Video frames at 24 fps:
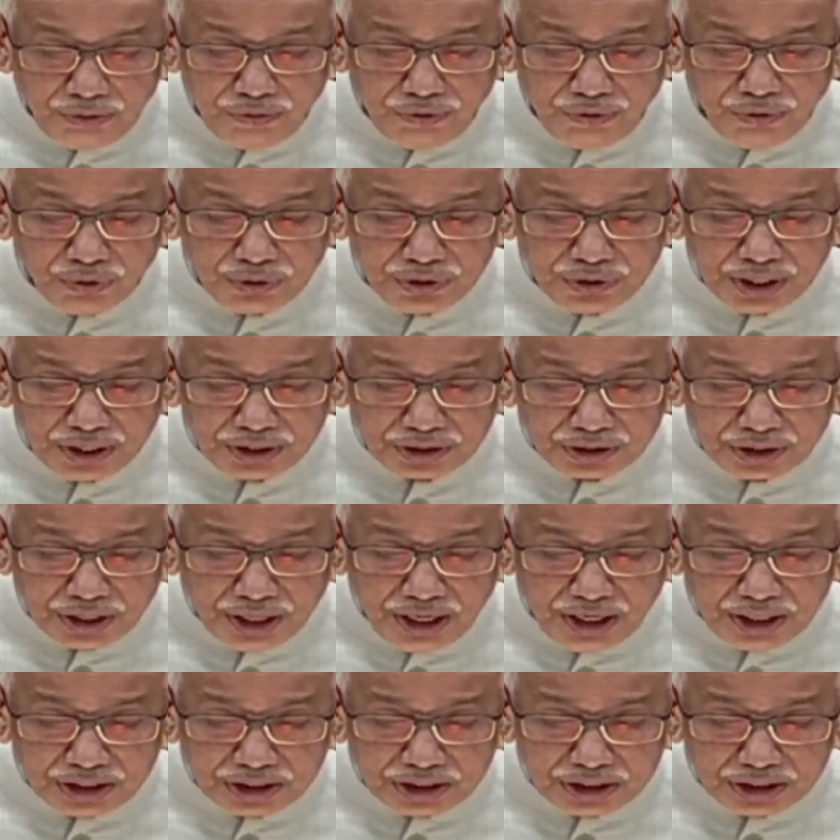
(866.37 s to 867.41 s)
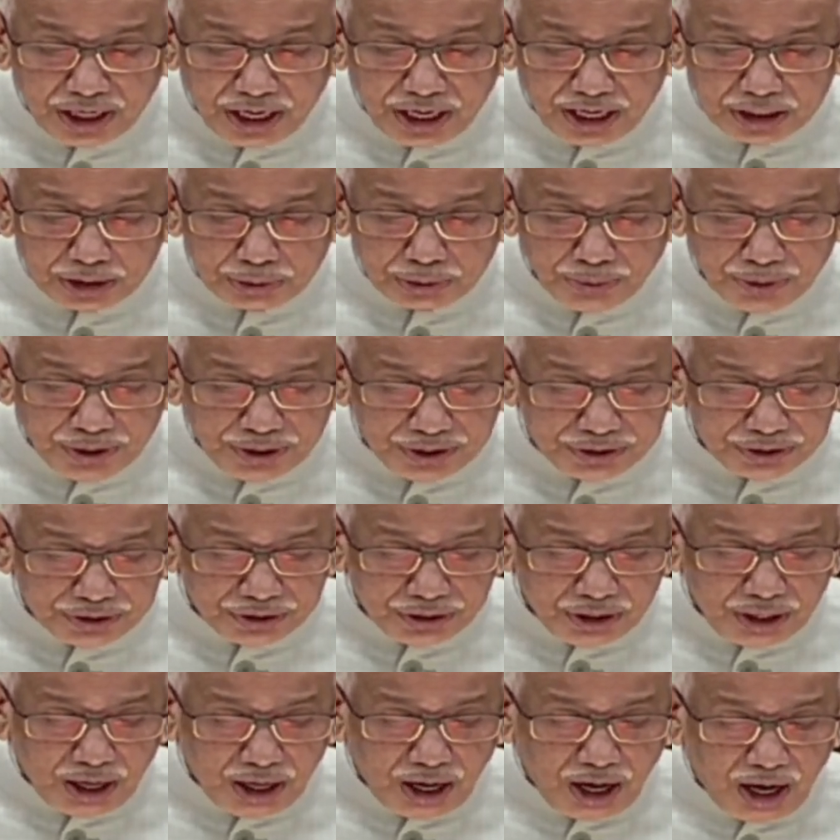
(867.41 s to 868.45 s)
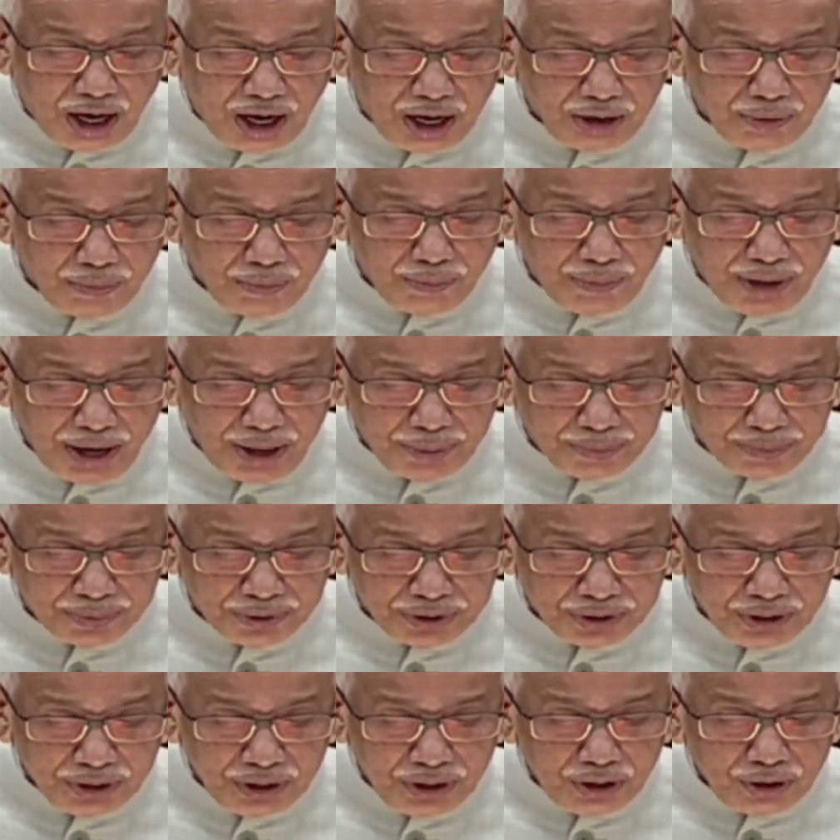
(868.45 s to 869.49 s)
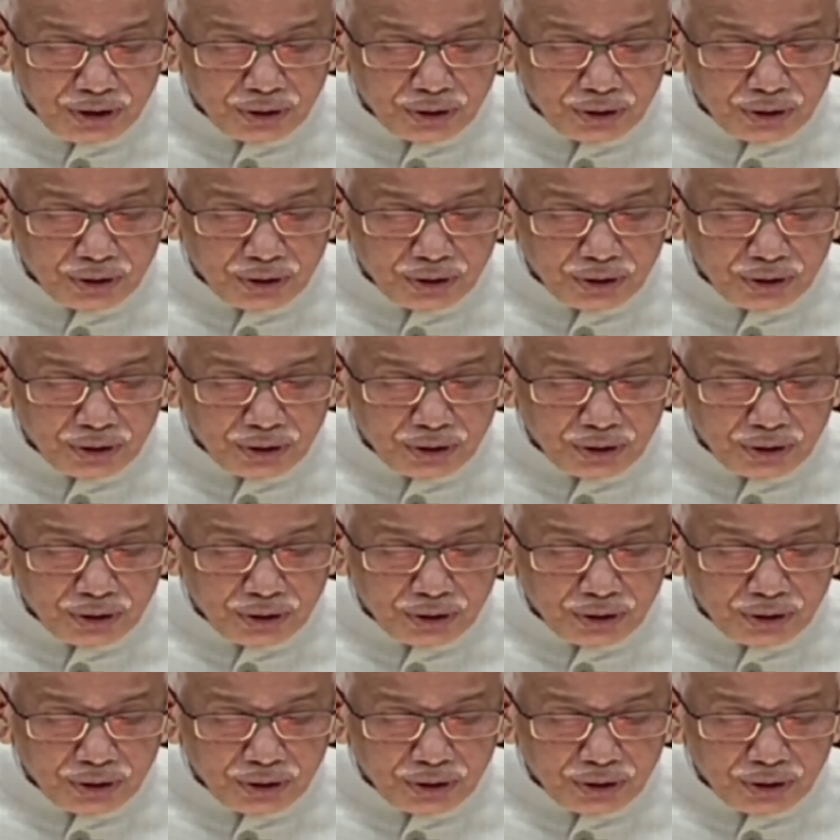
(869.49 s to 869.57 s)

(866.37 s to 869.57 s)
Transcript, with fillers: Future skills experts are mapped